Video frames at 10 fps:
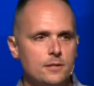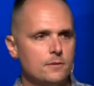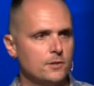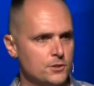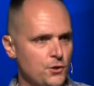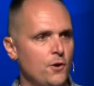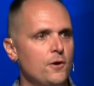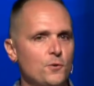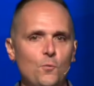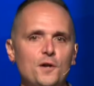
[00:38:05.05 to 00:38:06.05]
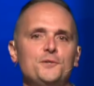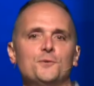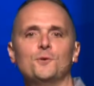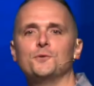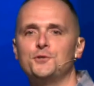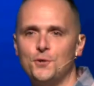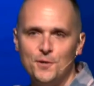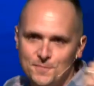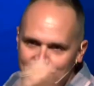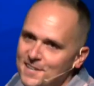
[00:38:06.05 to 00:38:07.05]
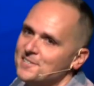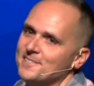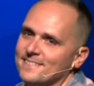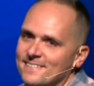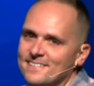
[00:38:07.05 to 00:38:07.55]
and a guitar and a one year old showed up to Destin